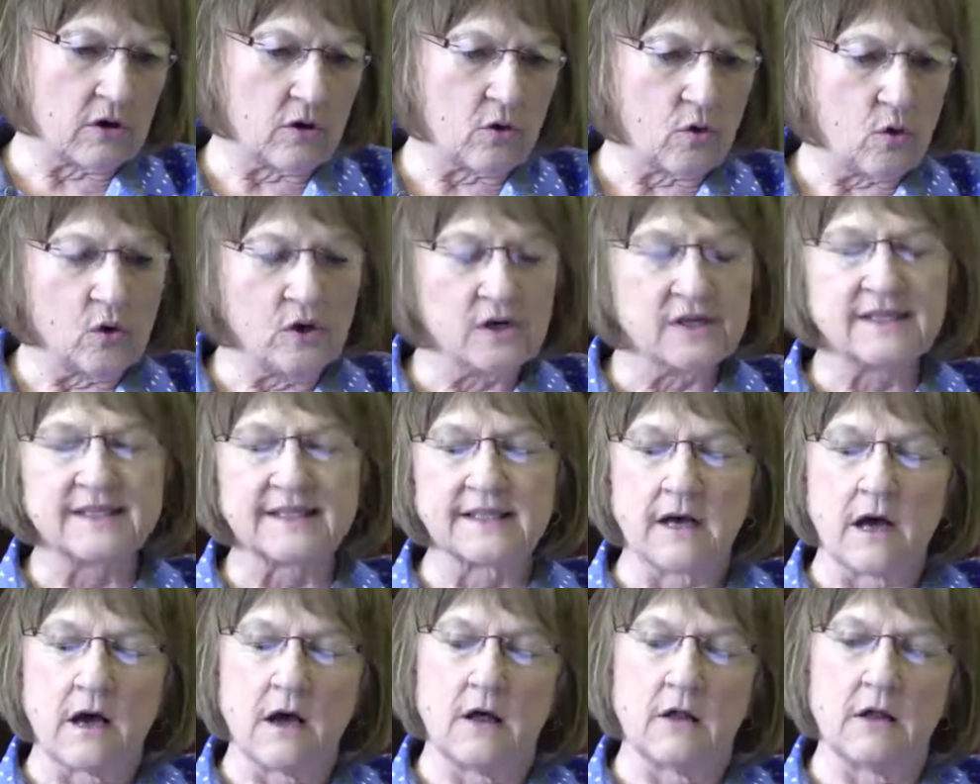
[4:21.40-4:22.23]

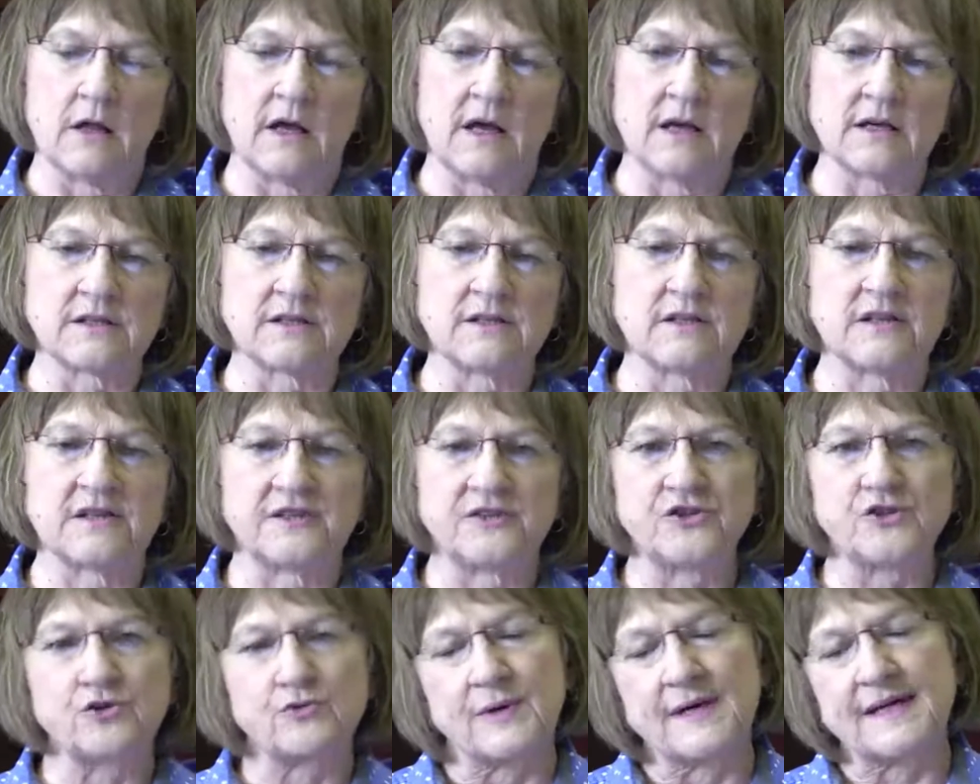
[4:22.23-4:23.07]
cortisol as the
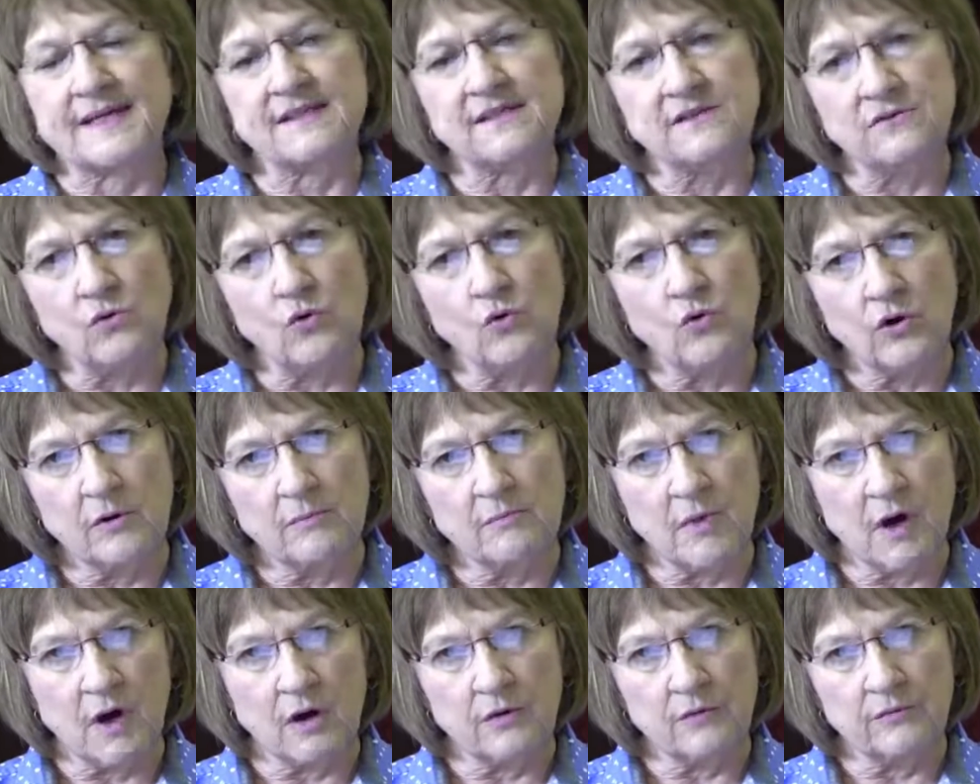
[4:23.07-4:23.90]
stress
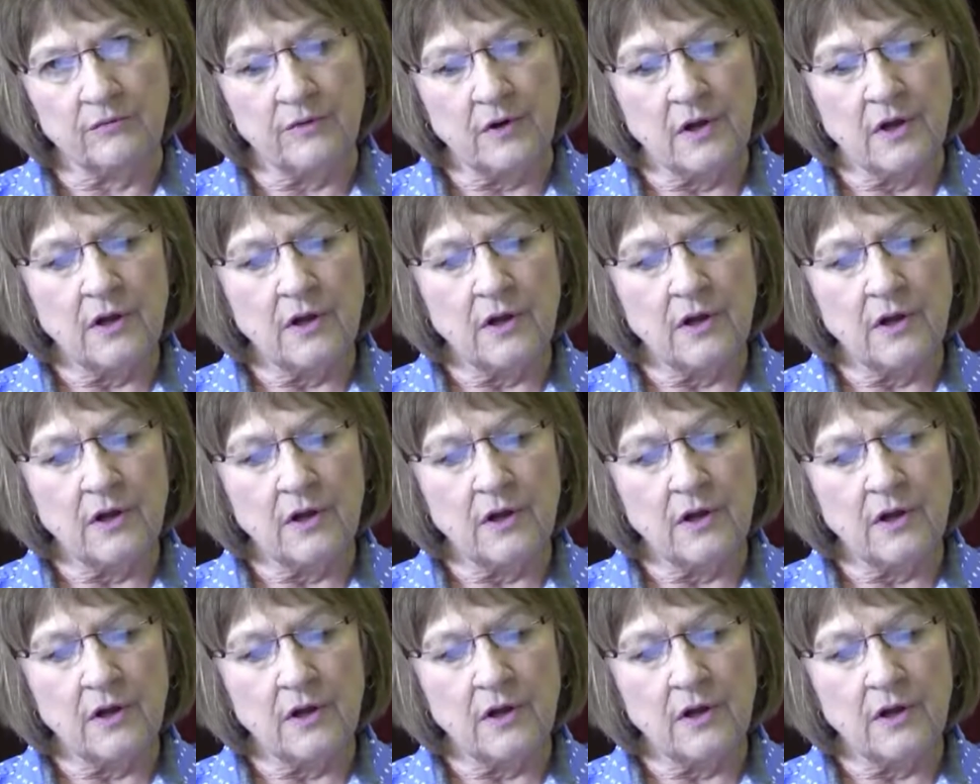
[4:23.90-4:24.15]
hormone.